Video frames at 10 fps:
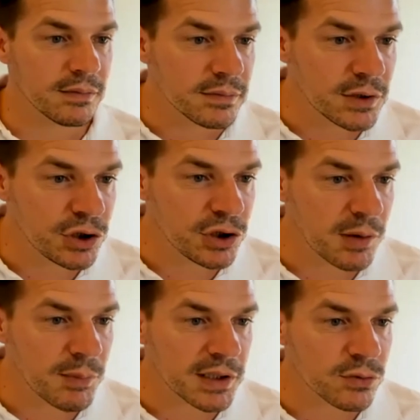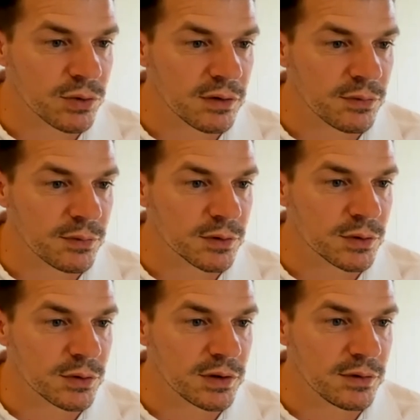share my screen
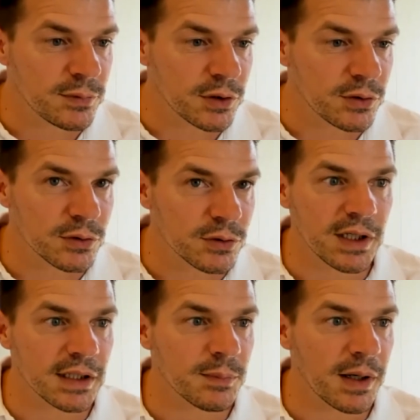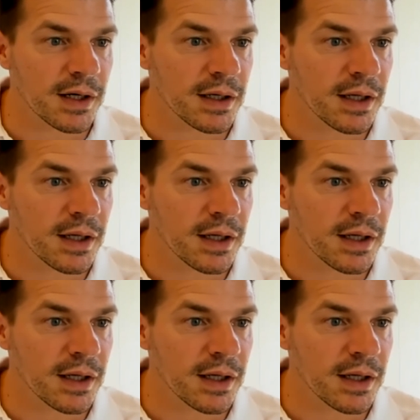for you to get my